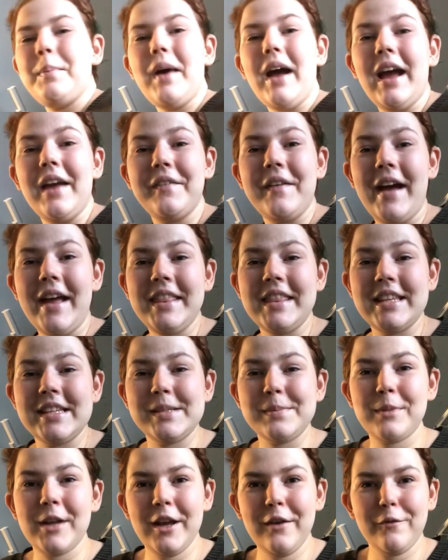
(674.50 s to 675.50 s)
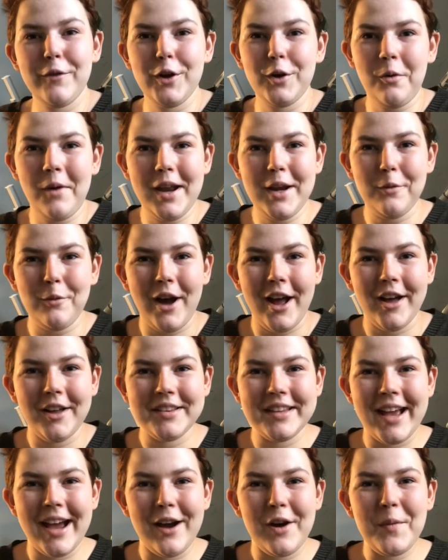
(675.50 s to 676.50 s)
I've had this plant for quite a while
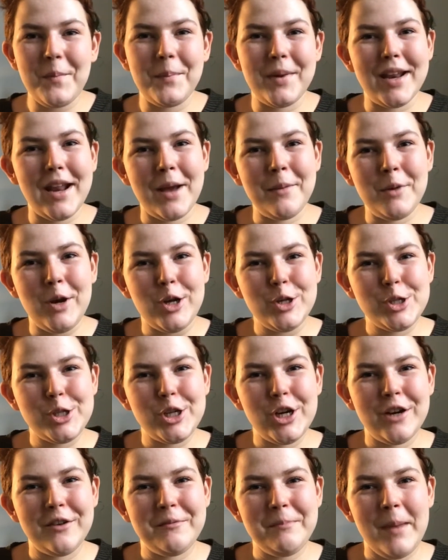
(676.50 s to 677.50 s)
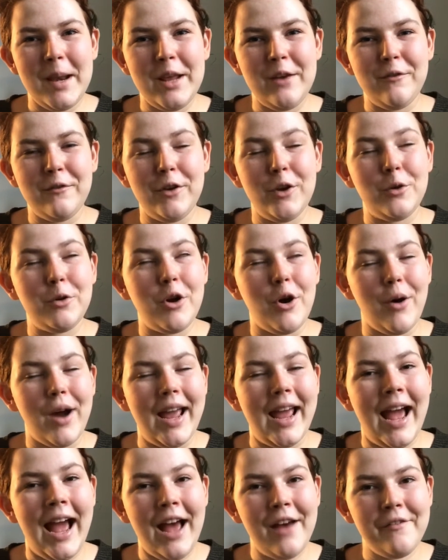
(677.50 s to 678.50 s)
now, but I'm not sure if many of you know I
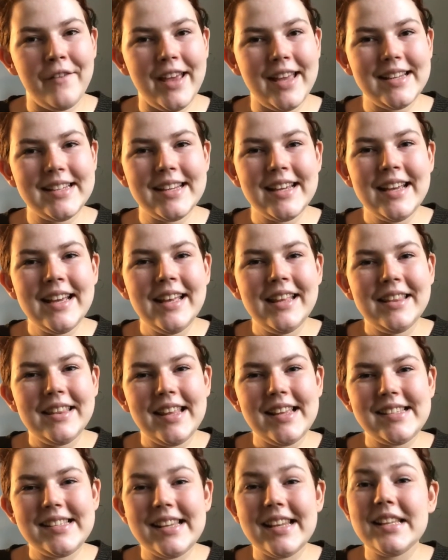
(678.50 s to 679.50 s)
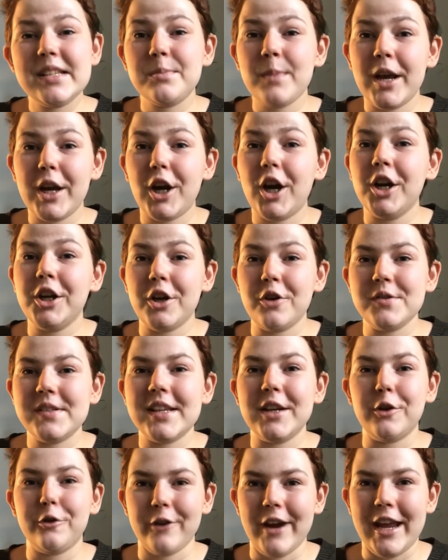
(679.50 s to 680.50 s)
have it. This is my
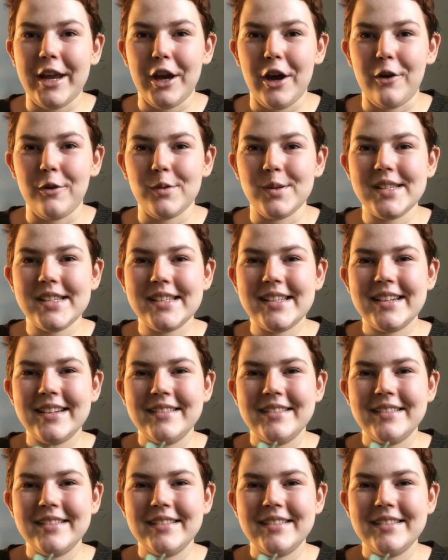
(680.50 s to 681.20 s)
Carnosa Grey Ghost.